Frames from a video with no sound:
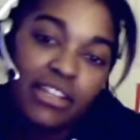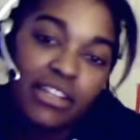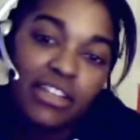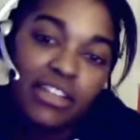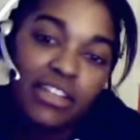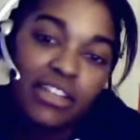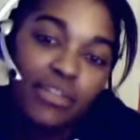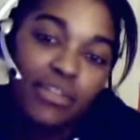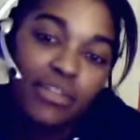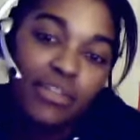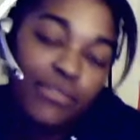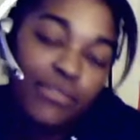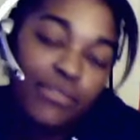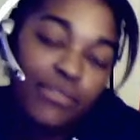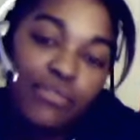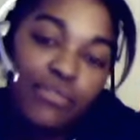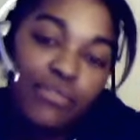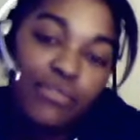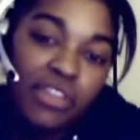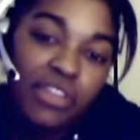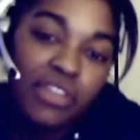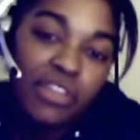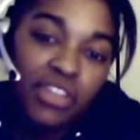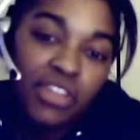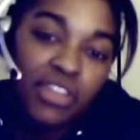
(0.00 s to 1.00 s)
If you
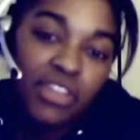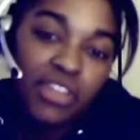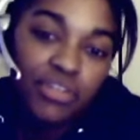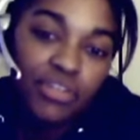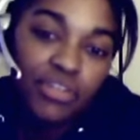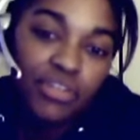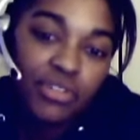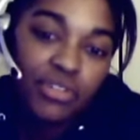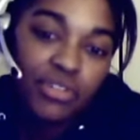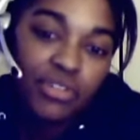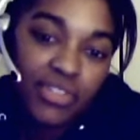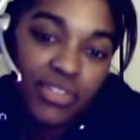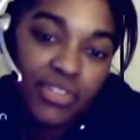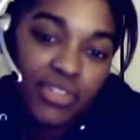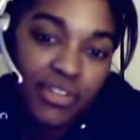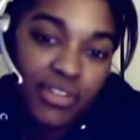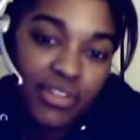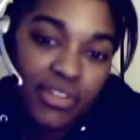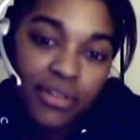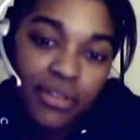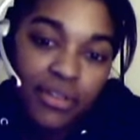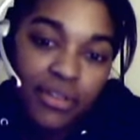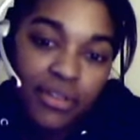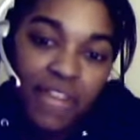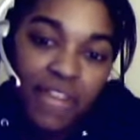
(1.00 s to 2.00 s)
think you are
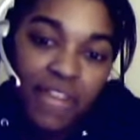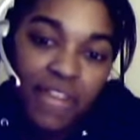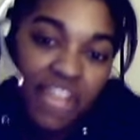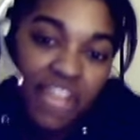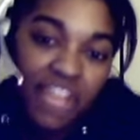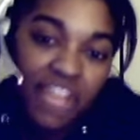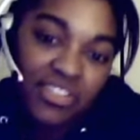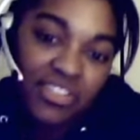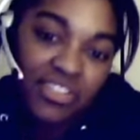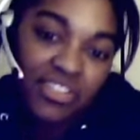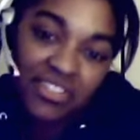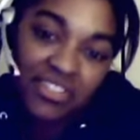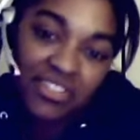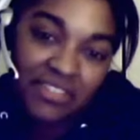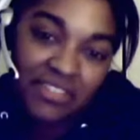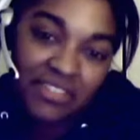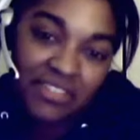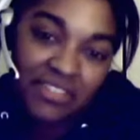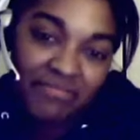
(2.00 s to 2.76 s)
so Asian,